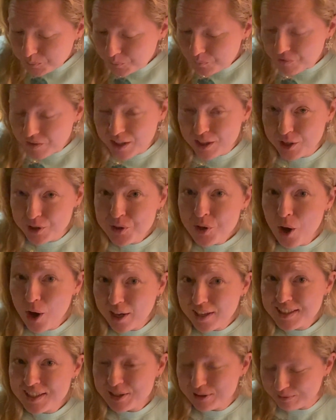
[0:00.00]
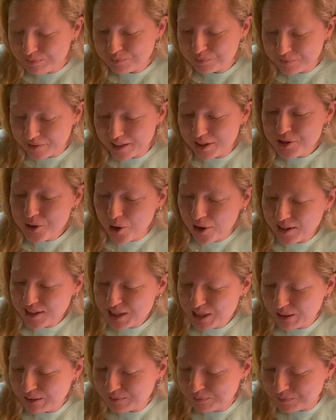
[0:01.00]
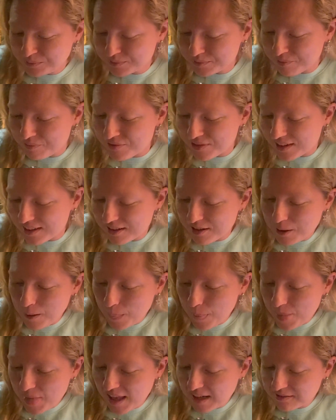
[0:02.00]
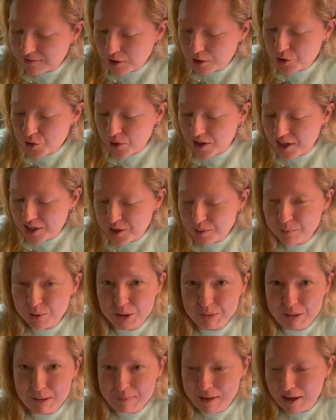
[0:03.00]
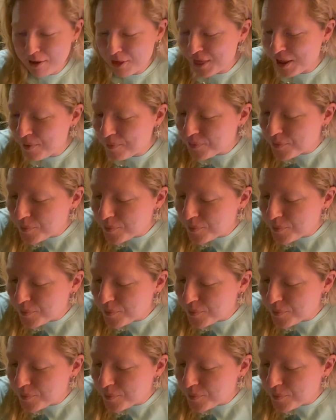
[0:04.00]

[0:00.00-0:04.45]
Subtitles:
And it's hot. It's hot. I'm gonna try not to burn my mouth.